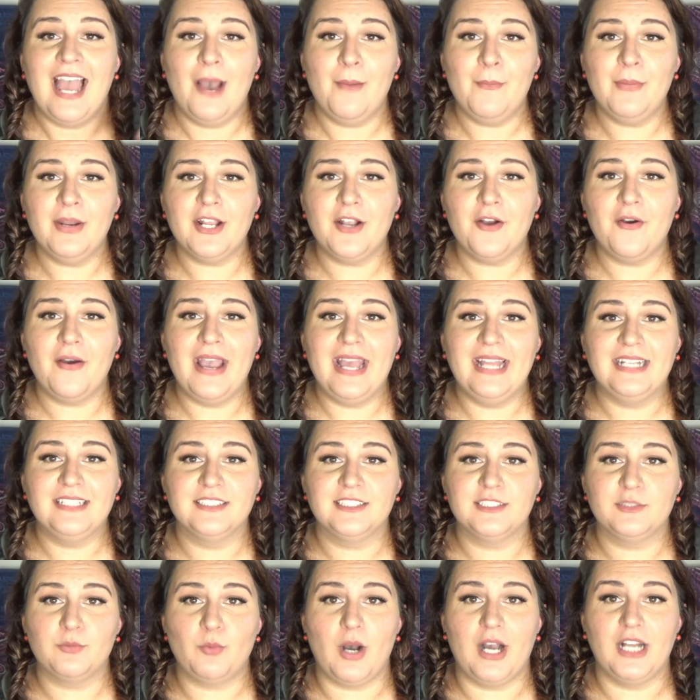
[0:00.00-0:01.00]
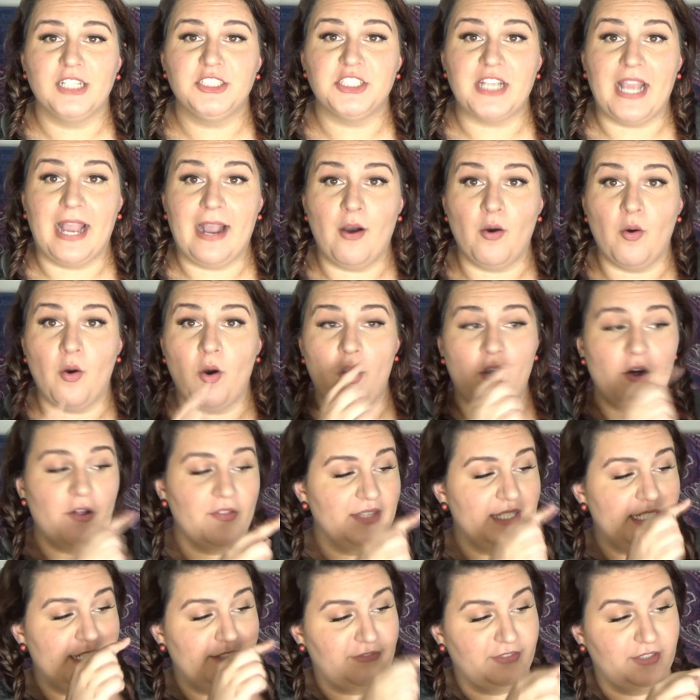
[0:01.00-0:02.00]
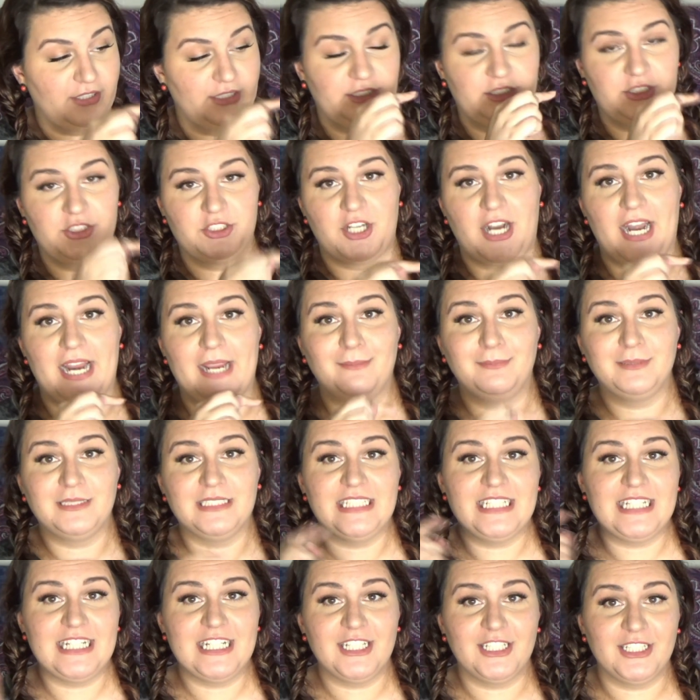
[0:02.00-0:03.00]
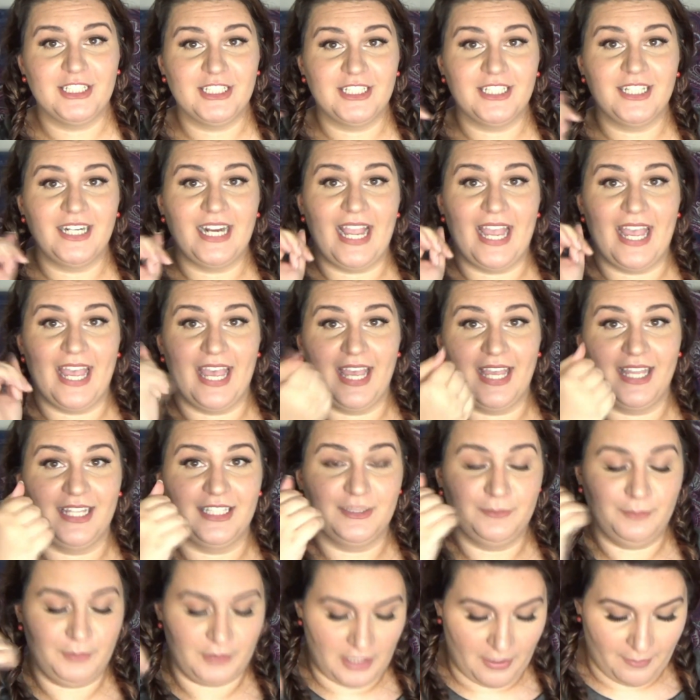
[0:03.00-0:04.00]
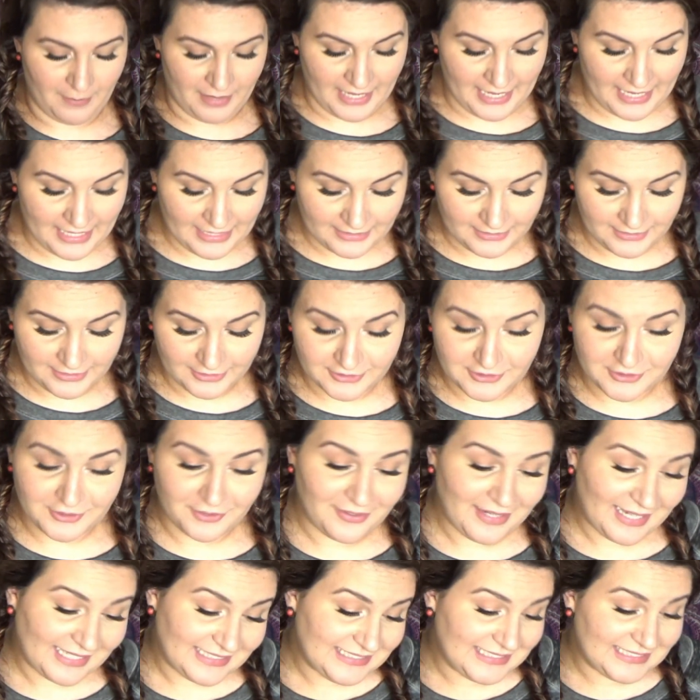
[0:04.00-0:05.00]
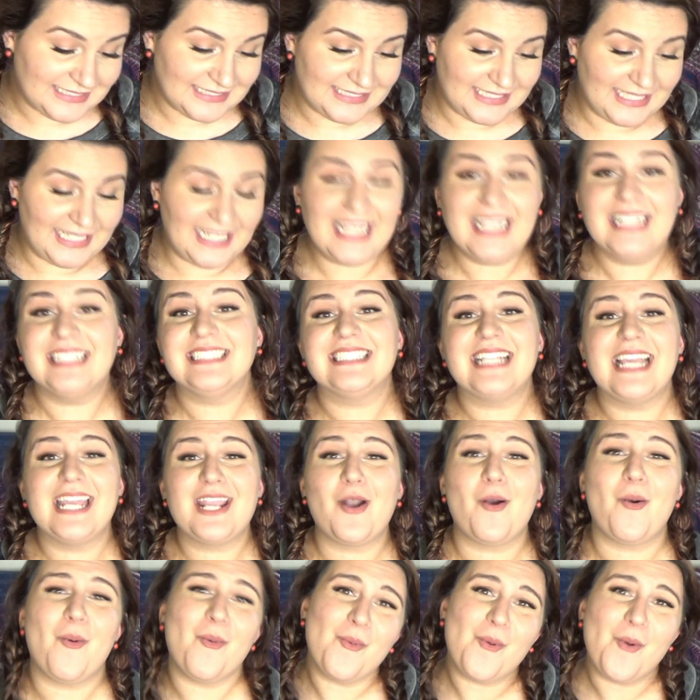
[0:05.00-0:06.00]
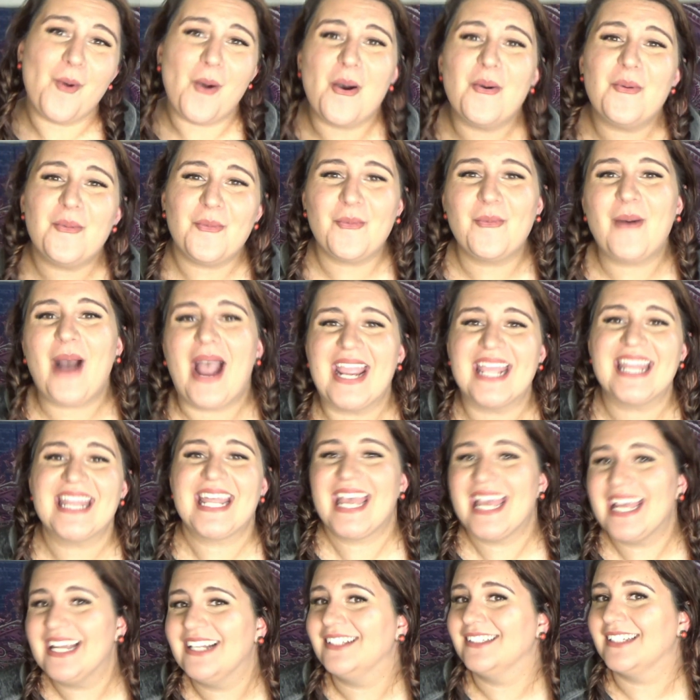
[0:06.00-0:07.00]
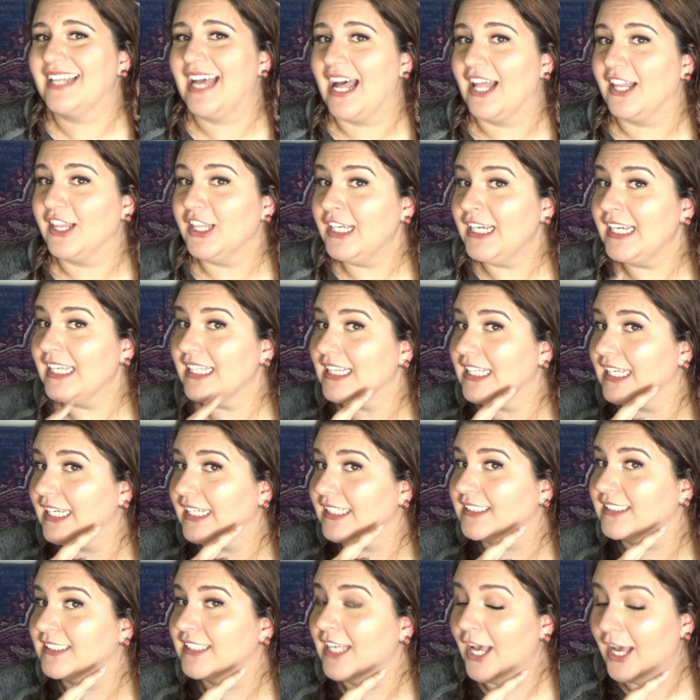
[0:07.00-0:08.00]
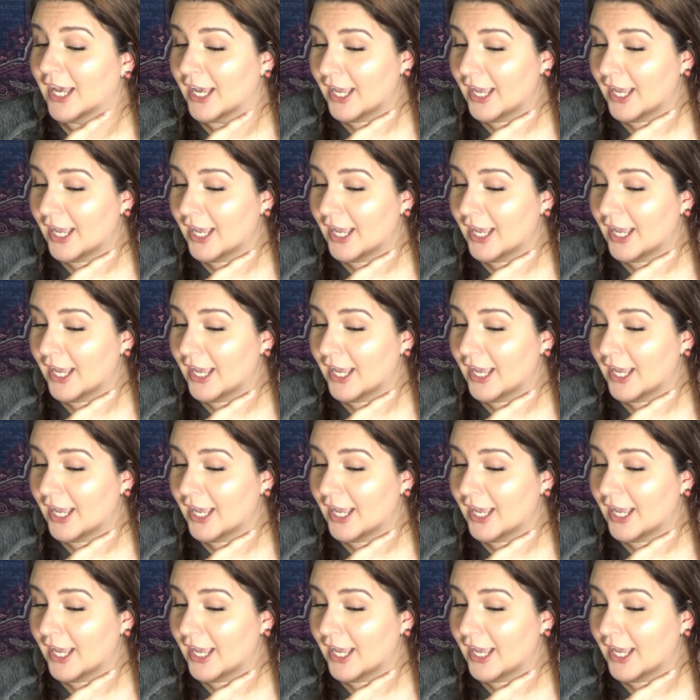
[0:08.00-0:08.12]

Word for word: I'm gonna go ahead and swatch out all the different stripes in here and put on my hand so you guys can see, cause like, oh, why the hell not? Look at this,